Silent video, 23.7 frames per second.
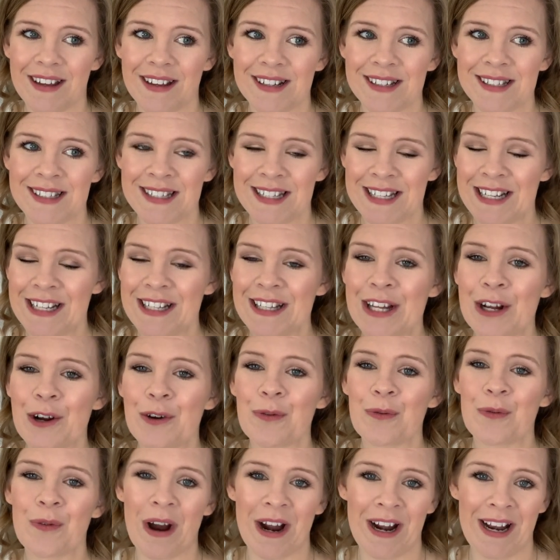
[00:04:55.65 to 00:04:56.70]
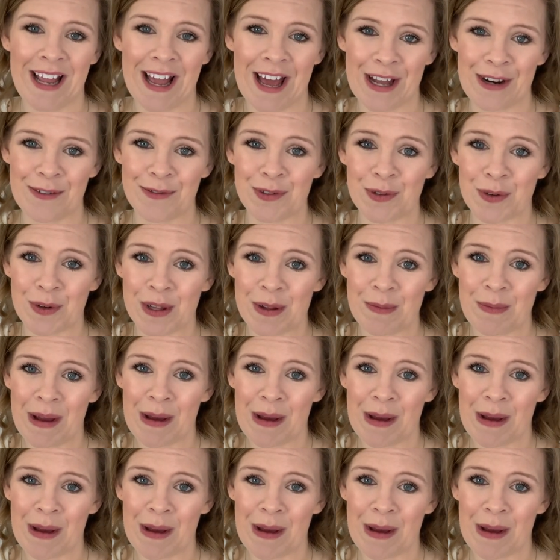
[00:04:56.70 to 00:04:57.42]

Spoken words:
sitting there running out of toilet